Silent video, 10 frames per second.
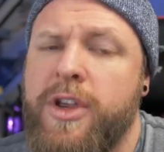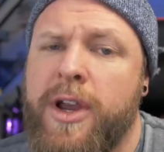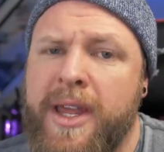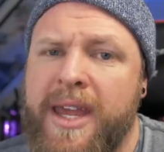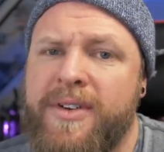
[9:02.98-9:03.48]
you're
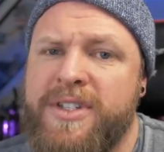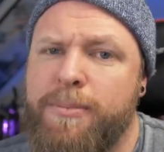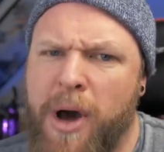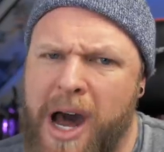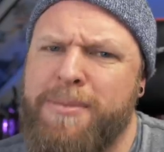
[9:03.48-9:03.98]
gonna give us a
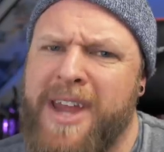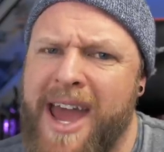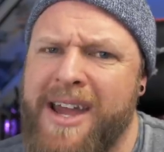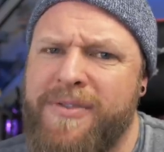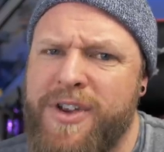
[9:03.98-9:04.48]
pop
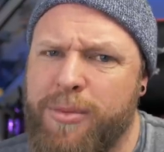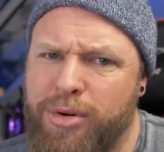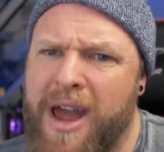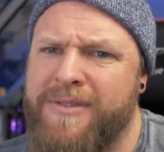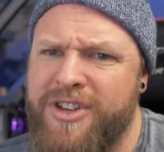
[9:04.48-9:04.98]
tag for your
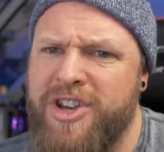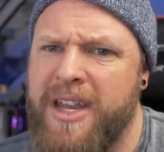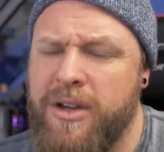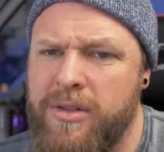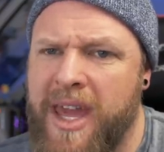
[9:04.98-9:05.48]
private
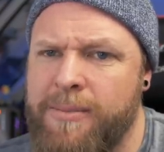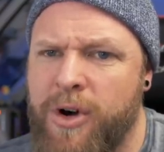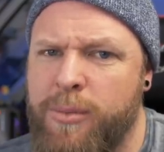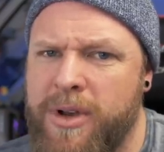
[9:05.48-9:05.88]
jet and your Lambo,